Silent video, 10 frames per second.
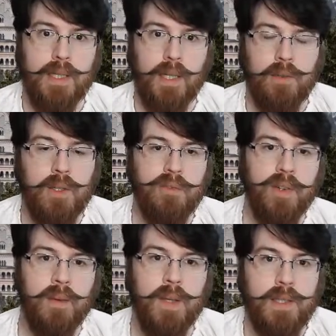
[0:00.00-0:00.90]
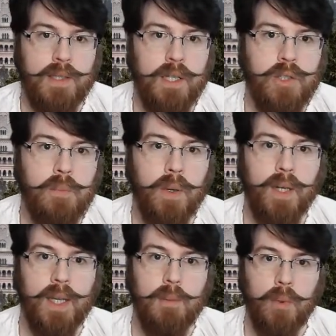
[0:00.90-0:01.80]
You can find me as Dungeon
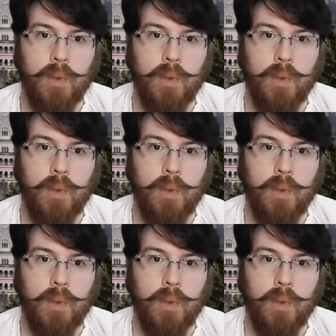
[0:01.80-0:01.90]
Barkeep